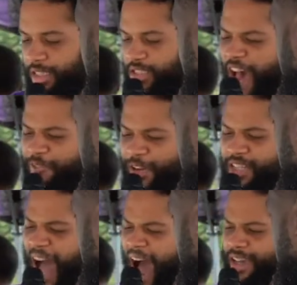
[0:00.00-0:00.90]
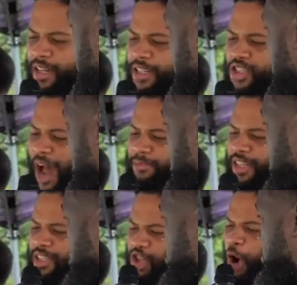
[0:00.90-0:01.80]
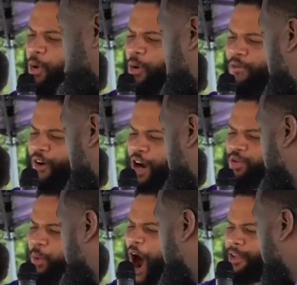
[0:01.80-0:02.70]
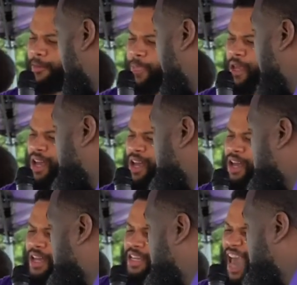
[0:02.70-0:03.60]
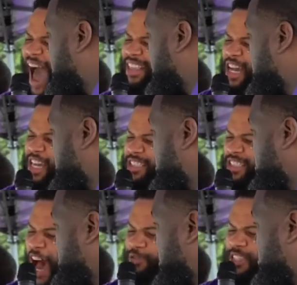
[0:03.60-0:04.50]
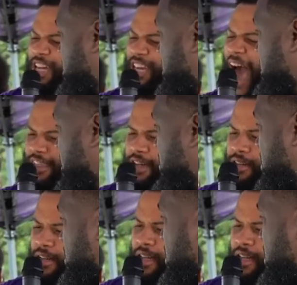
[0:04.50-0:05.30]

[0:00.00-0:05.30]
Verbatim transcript: Zephaniah chapter 2, verse 1. Uh -huh. Gather yourselves together.